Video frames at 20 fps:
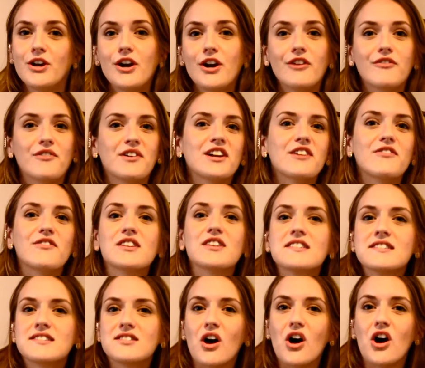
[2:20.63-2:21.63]
for different
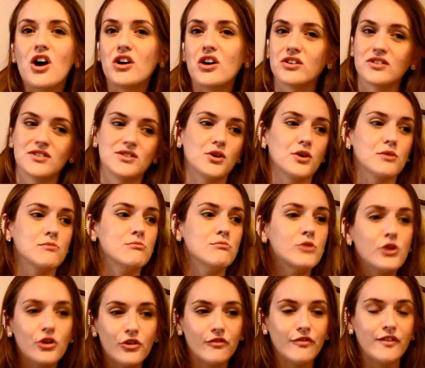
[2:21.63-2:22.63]
songs or
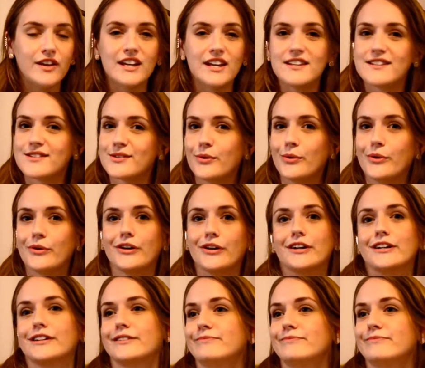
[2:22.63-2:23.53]
movies or